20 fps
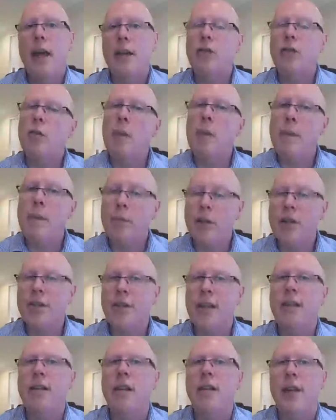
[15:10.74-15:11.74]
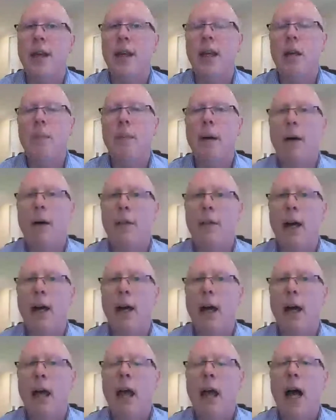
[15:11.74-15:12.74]
then you maybe just need to think about
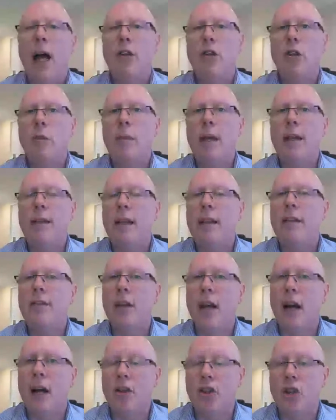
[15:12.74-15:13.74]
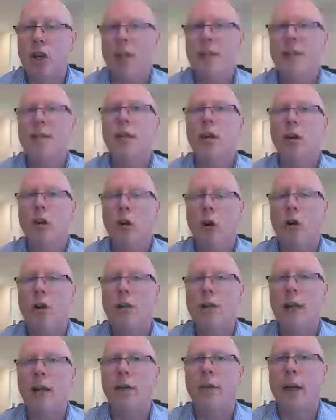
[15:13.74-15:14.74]
that, and you may need to adjust
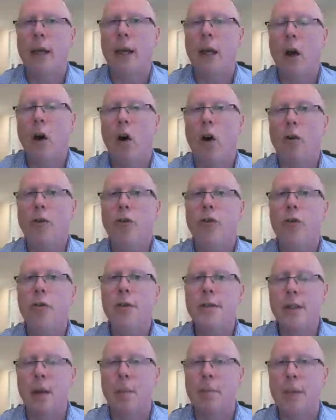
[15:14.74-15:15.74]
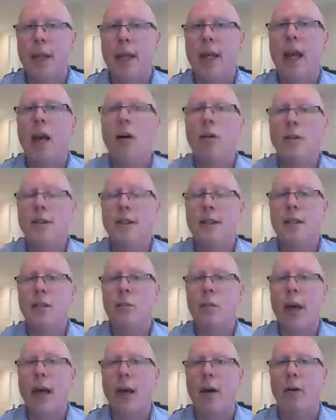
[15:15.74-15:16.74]
accordingly or do something else as
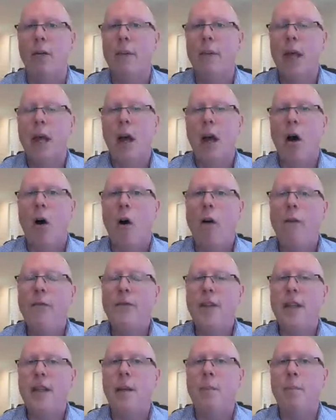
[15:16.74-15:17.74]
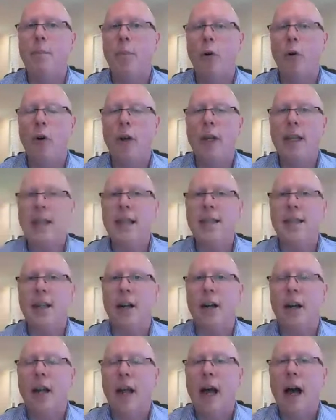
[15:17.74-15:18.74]
well. Often employees
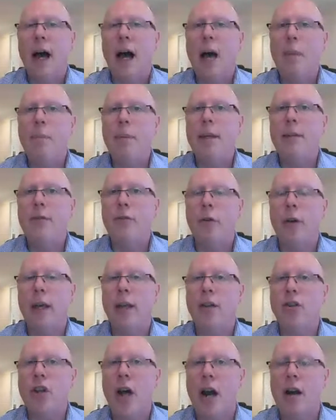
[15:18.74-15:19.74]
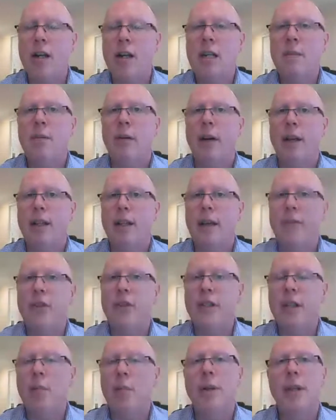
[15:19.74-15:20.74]
are happy doing charitable
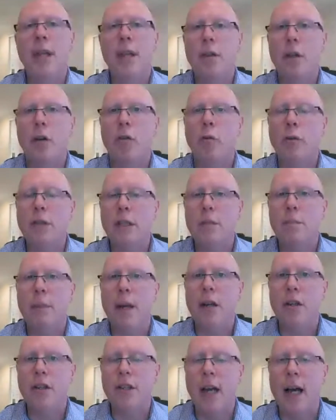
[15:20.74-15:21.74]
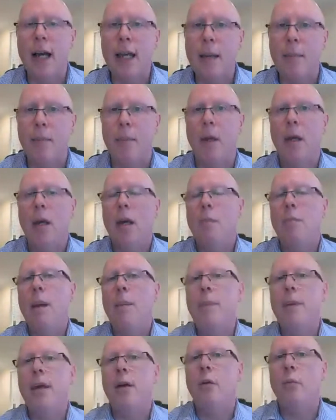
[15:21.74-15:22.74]
activity within their own spare time,
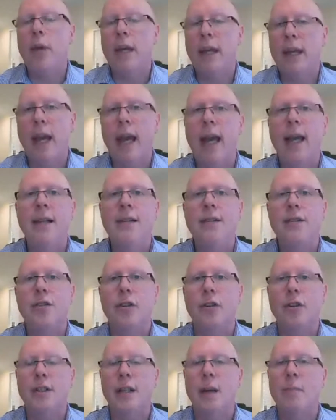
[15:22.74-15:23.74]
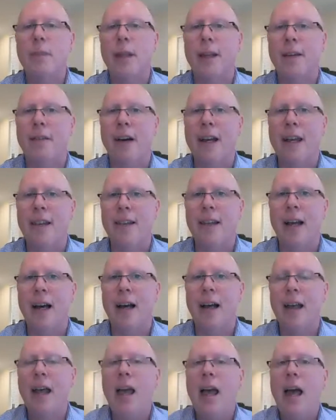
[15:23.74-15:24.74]
maybe at weekends or something like
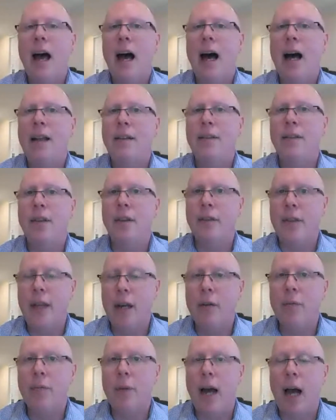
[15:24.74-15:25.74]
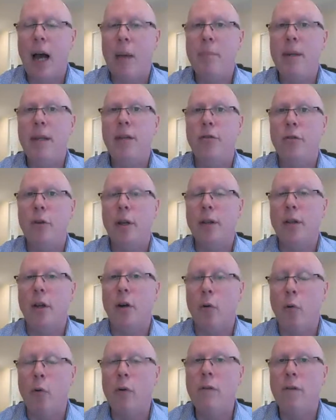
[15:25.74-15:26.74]
that, and they're happy doing
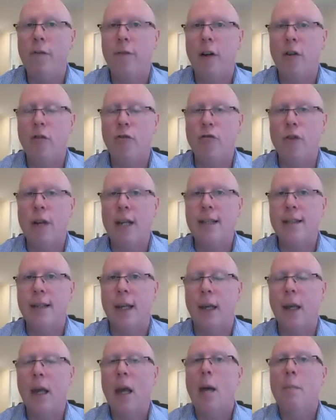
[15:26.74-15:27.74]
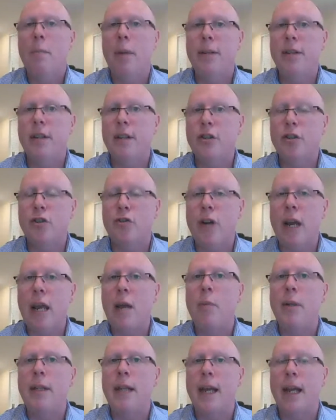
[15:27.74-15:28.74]
their own fundraising, but it's
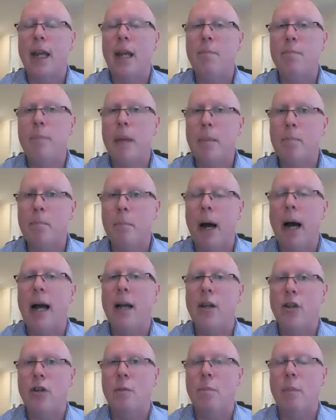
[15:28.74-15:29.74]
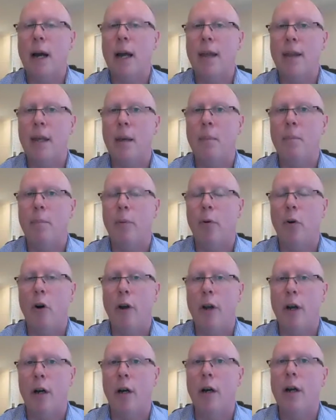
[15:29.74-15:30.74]
great when it can be matched by the
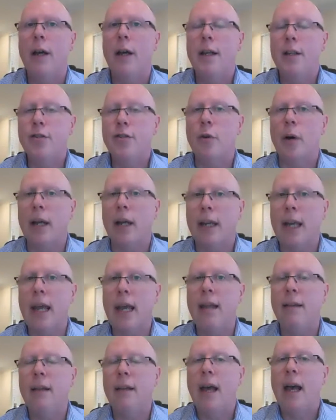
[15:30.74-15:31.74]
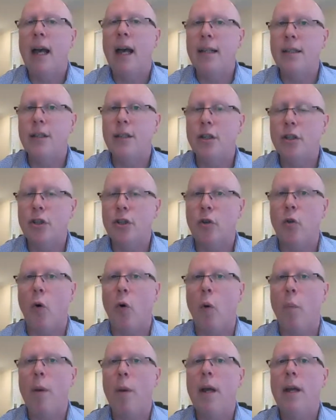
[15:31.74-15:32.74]
employer. So again, is there
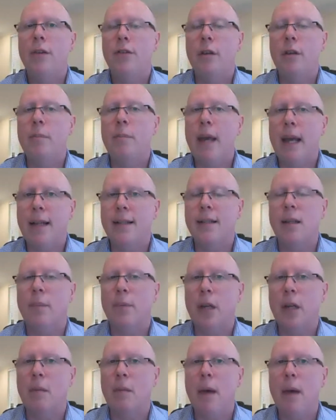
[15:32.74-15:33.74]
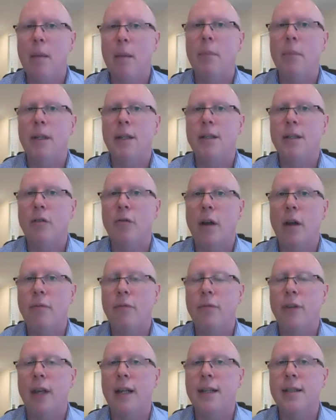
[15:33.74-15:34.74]
scope to make some commitments around
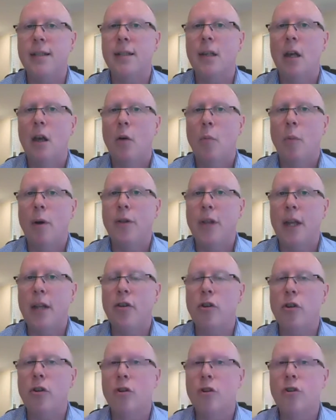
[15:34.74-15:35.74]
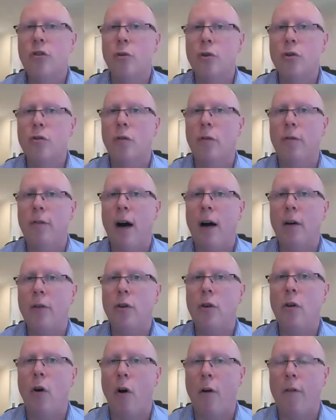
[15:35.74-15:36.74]
this within your social
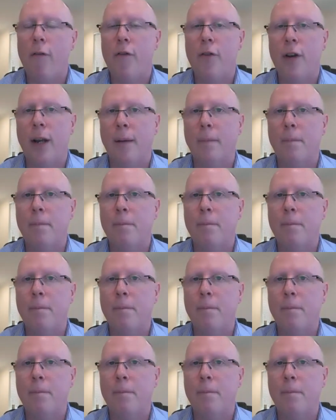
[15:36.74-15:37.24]
value offering?